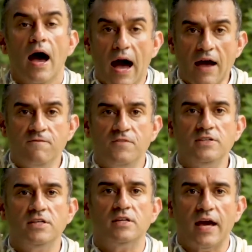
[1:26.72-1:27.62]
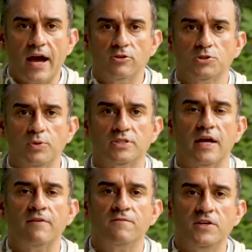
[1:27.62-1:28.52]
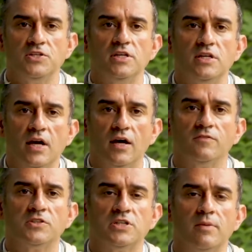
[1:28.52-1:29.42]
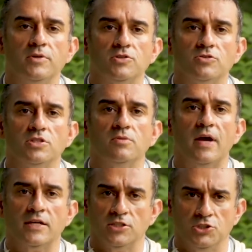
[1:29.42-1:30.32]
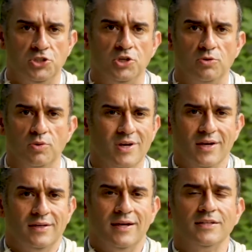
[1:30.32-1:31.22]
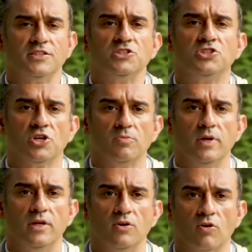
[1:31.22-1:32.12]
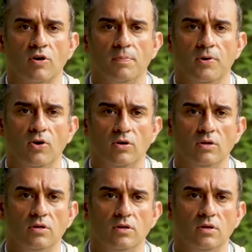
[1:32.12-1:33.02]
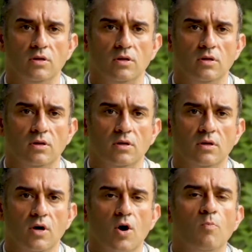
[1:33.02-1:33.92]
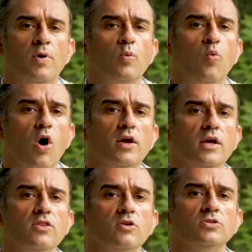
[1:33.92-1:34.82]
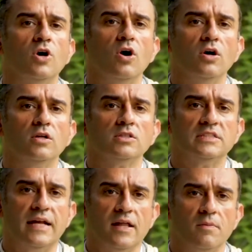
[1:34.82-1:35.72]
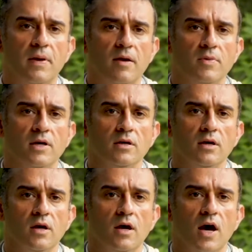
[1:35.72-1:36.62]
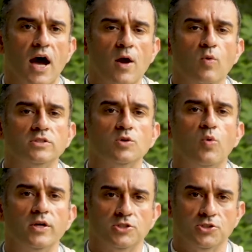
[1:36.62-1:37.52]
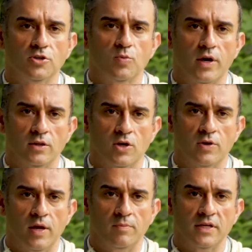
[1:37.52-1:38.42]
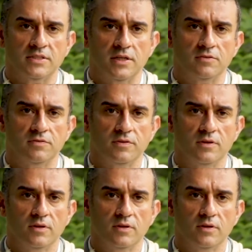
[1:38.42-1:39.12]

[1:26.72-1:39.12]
I visit Auschwitz, I visit Yad Vashem in Jerusalem as a Jew, not as a German or a Pole. But walking those halls in Alabama, I wasn't quite sure where to locate myself.